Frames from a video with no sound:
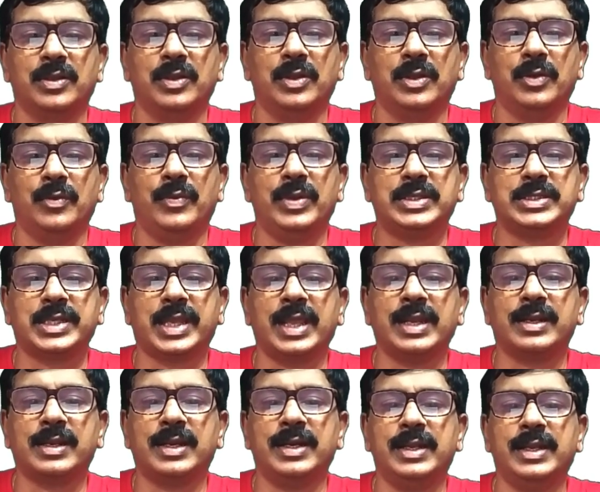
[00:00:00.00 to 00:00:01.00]
which
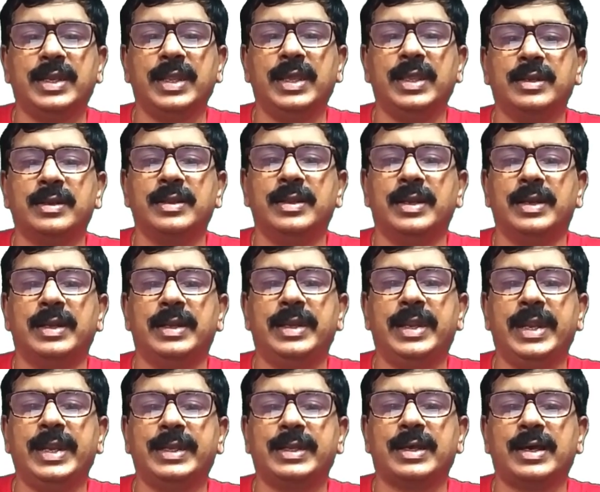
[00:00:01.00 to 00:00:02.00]
can contain
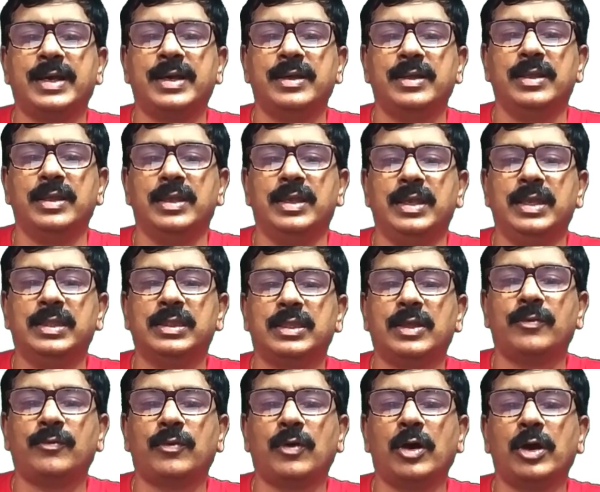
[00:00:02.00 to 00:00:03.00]
data in
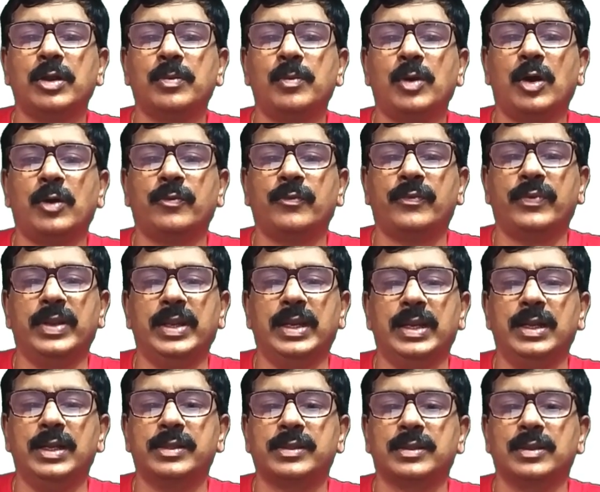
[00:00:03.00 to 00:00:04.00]
the form of
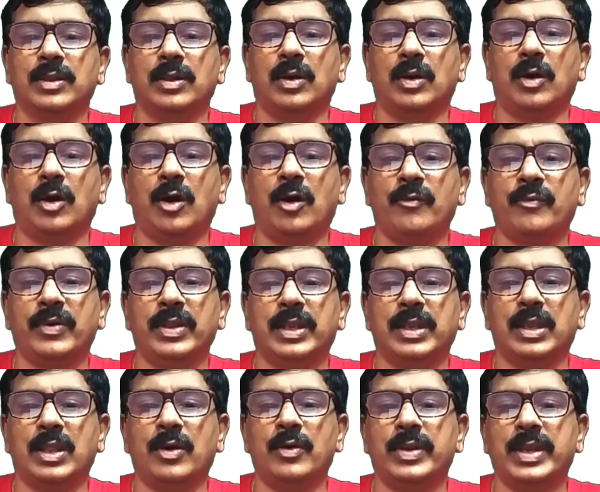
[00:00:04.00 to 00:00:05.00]
fields,
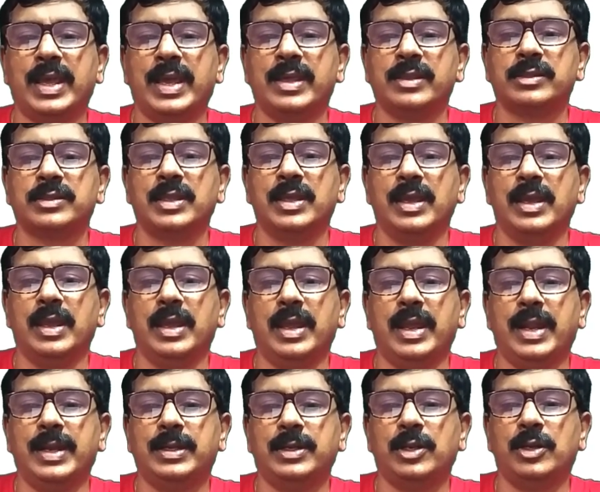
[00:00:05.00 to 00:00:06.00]
often known as
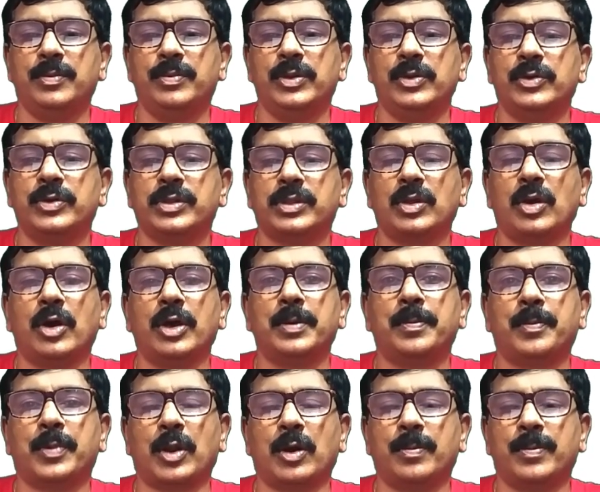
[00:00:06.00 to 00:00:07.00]
attributes or
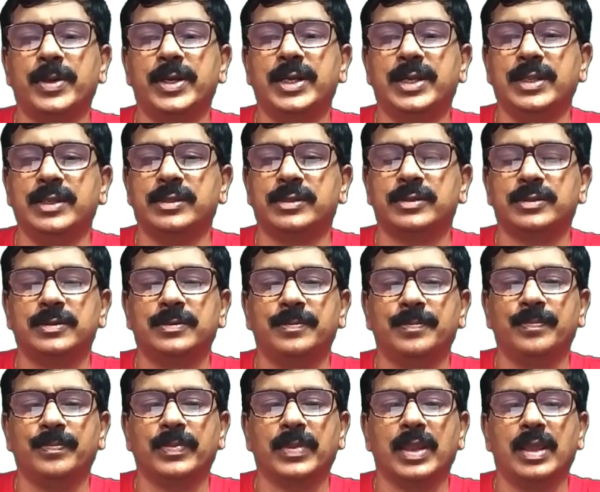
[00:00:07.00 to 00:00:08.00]
properties,
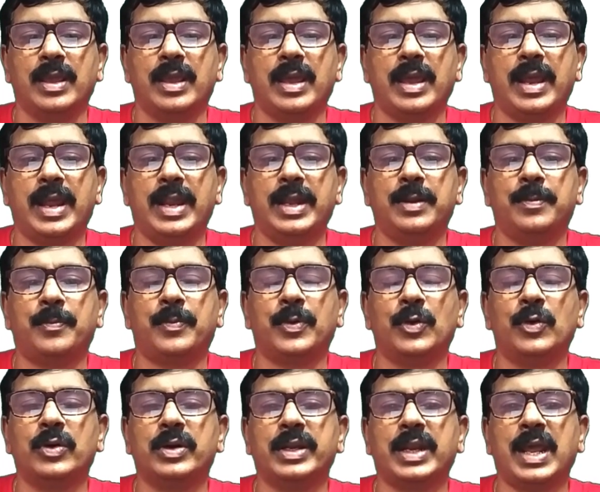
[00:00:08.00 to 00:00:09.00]
and
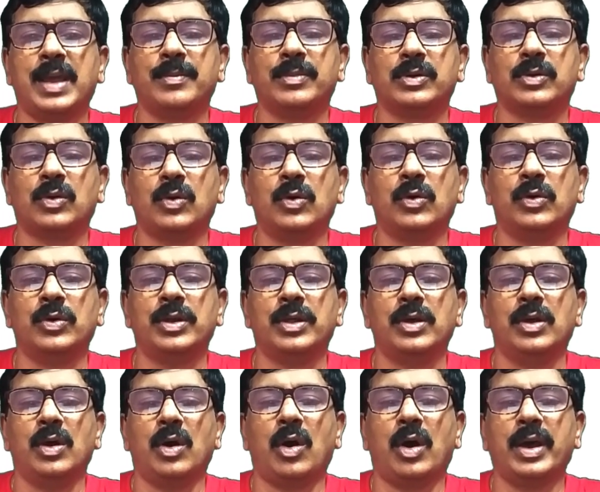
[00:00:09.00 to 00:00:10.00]
program code
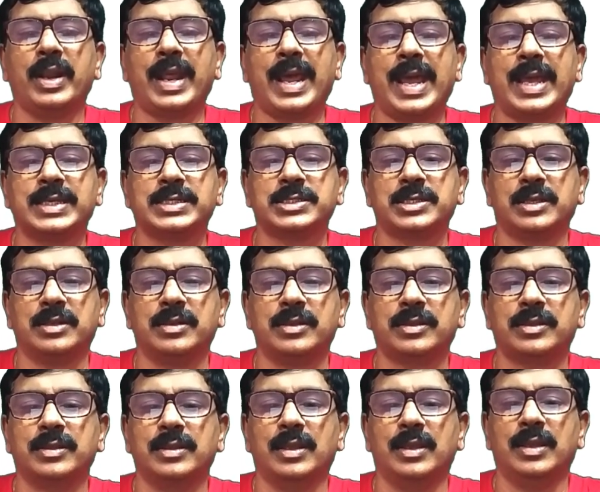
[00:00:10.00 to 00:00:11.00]
or
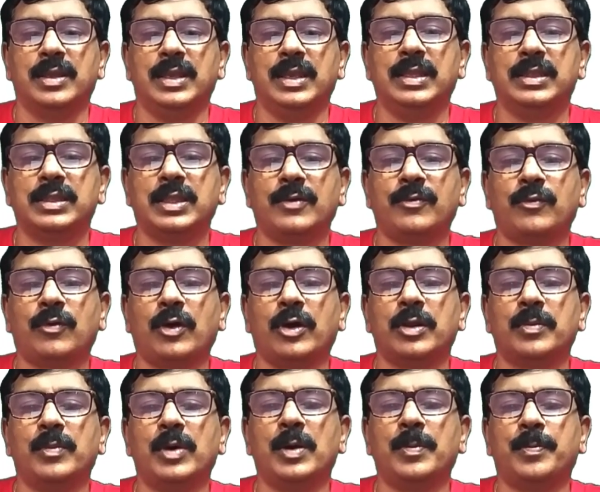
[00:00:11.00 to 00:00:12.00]
actions in the
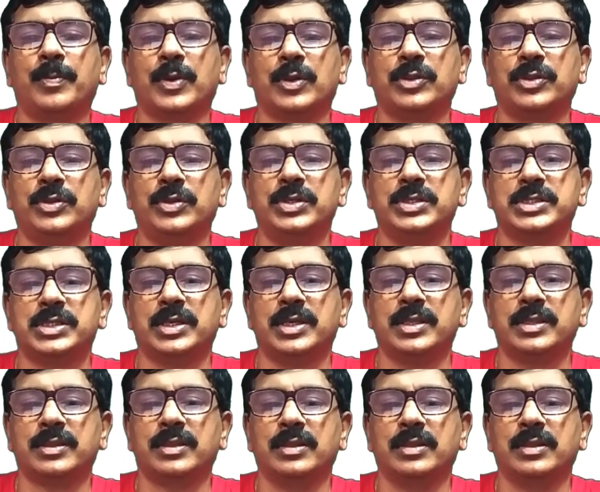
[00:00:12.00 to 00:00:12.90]
form of procedures,